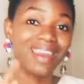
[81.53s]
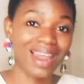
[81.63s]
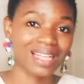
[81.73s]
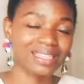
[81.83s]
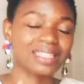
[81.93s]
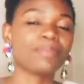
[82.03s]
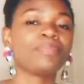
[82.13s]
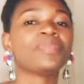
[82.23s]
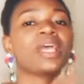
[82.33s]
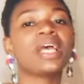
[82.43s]
last.
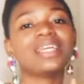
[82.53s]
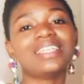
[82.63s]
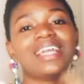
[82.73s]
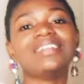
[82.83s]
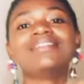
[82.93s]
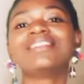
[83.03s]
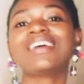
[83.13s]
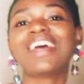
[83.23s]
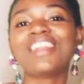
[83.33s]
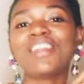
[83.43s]
Then
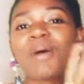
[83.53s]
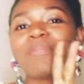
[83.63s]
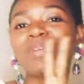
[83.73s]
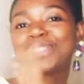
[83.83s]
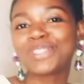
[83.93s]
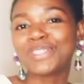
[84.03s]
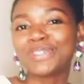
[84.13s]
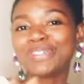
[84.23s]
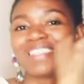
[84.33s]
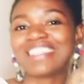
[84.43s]
number two.